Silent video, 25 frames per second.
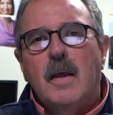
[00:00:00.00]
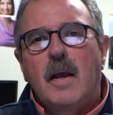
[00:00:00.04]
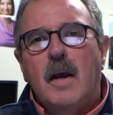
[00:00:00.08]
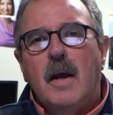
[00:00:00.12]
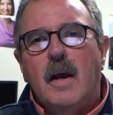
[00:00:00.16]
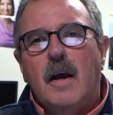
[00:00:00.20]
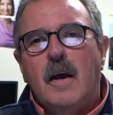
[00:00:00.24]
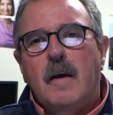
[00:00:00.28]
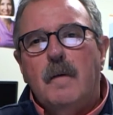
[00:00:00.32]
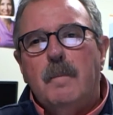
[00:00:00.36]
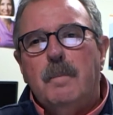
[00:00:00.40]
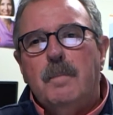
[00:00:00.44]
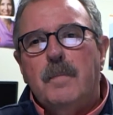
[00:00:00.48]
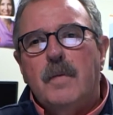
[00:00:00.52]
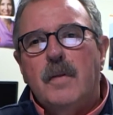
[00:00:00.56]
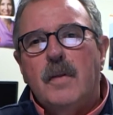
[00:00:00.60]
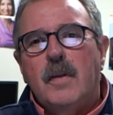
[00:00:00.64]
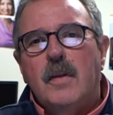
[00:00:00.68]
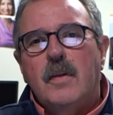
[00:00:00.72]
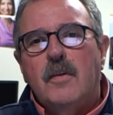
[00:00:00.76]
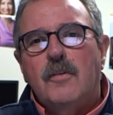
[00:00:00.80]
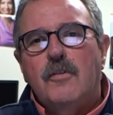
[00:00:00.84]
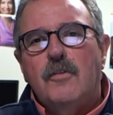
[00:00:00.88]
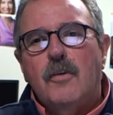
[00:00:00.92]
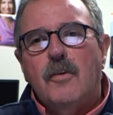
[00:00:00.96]
Um,
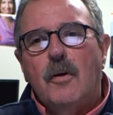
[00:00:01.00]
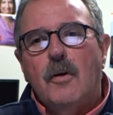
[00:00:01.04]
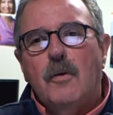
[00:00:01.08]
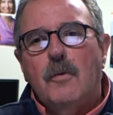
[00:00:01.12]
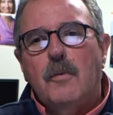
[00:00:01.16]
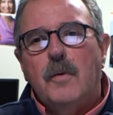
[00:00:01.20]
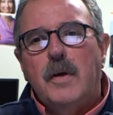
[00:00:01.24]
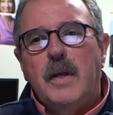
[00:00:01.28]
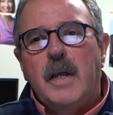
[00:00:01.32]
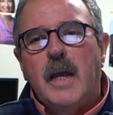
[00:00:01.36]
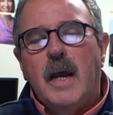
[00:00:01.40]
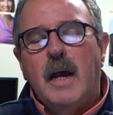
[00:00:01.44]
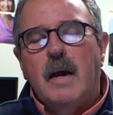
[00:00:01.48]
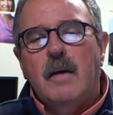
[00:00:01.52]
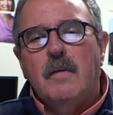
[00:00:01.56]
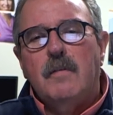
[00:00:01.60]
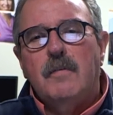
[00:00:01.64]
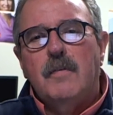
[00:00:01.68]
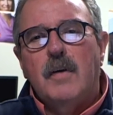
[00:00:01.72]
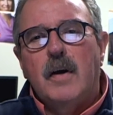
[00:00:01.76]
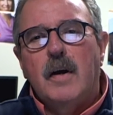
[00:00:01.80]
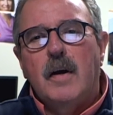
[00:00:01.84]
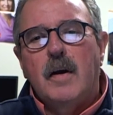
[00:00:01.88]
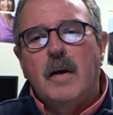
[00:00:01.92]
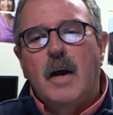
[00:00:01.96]
so we
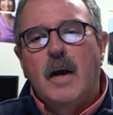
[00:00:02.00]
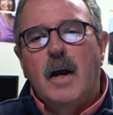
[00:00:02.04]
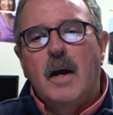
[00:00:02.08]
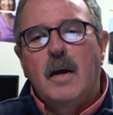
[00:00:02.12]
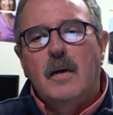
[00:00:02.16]
have uh,